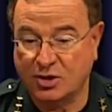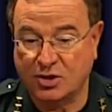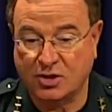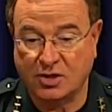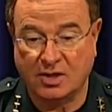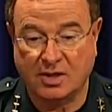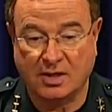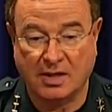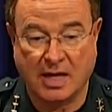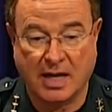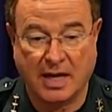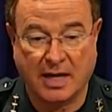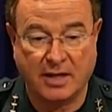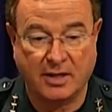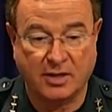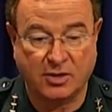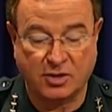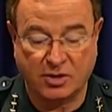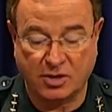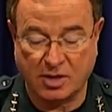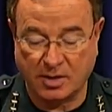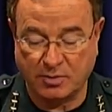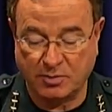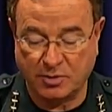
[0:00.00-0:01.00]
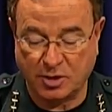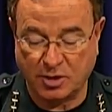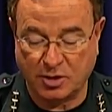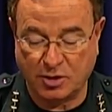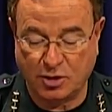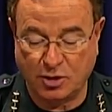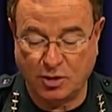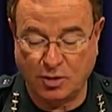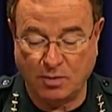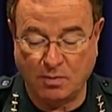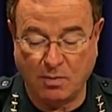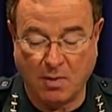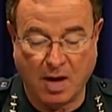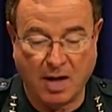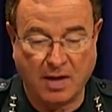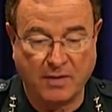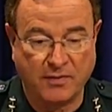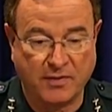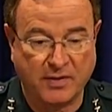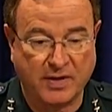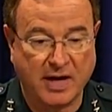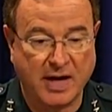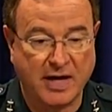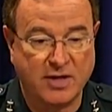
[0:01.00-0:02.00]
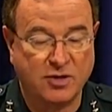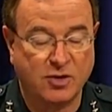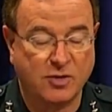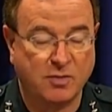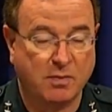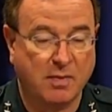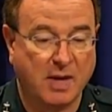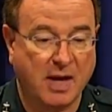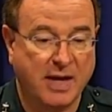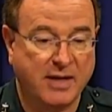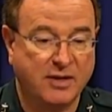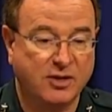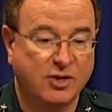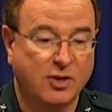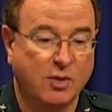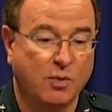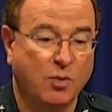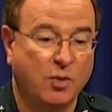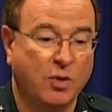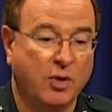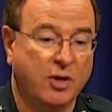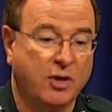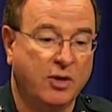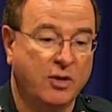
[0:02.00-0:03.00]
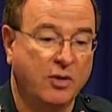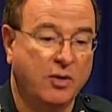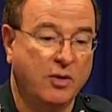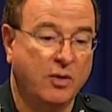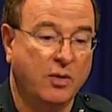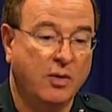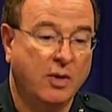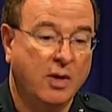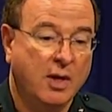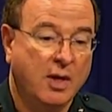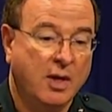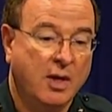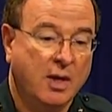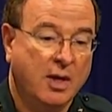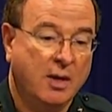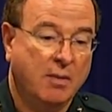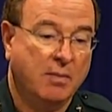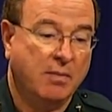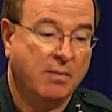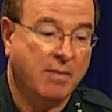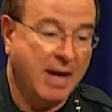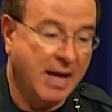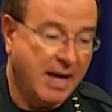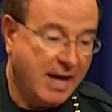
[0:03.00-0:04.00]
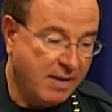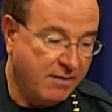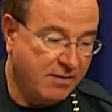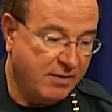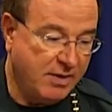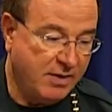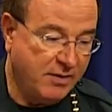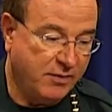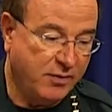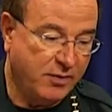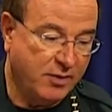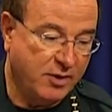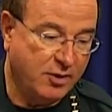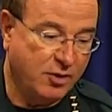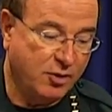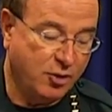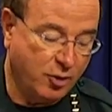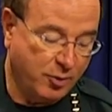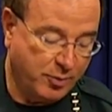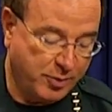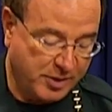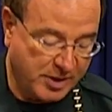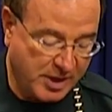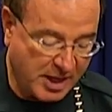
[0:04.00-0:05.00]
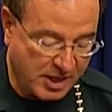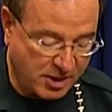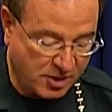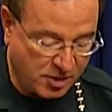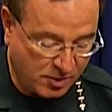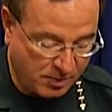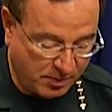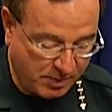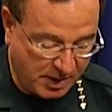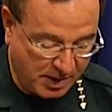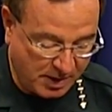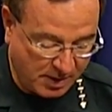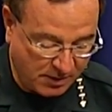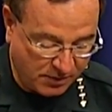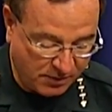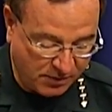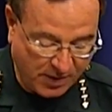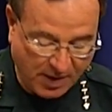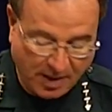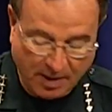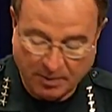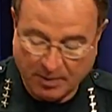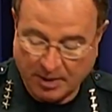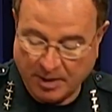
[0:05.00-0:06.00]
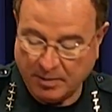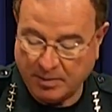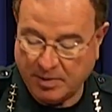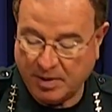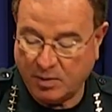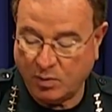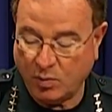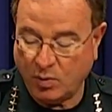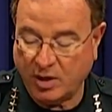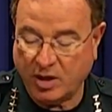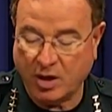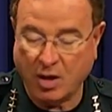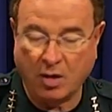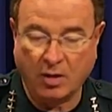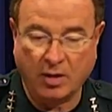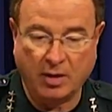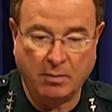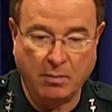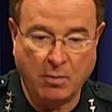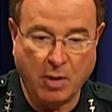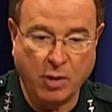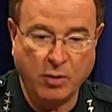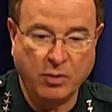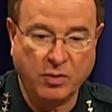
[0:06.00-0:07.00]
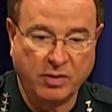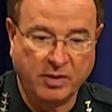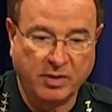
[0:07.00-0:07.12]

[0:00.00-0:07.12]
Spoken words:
that is subject to modification by someone who may have a different interpretation being the family, but we call him Boak.